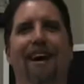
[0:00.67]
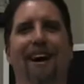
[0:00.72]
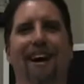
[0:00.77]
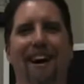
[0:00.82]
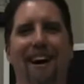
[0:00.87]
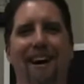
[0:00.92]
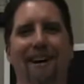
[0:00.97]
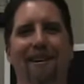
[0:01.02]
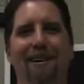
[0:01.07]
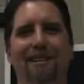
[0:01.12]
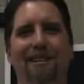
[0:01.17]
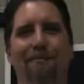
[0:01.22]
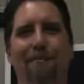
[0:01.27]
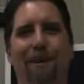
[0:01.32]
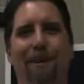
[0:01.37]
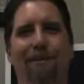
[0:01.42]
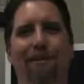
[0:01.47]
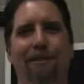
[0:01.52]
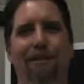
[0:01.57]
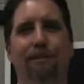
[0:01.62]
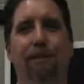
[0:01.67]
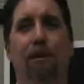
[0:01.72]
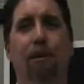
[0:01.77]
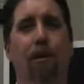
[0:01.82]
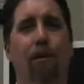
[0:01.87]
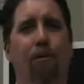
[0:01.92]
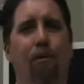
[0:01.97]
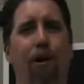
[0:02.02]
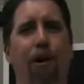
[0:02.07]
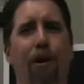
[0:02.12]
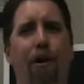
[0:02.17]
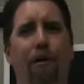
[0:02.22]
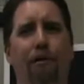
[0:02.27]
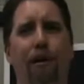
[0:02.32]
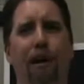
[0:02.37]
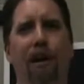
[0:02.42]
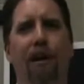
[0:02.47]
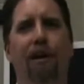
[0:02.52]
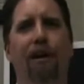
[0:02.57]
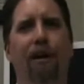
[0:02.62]
IRS appeals. What are
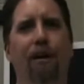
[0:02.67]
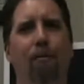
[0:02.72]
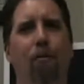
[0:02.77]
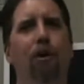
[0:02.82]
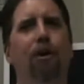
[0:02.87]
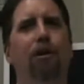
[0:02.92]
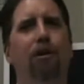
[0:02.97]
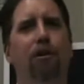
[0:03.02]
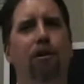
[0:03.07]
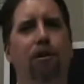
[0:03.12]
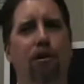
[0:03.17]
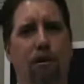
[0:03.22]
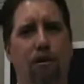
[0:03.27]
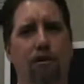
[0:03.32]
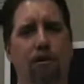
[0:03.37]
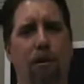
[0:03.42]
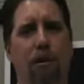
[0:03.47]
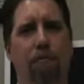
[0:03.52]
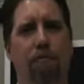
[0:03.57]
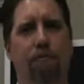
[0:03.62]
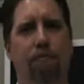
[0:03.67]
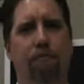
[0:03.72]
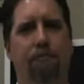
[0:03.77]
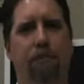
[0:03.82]
they and when do you use them?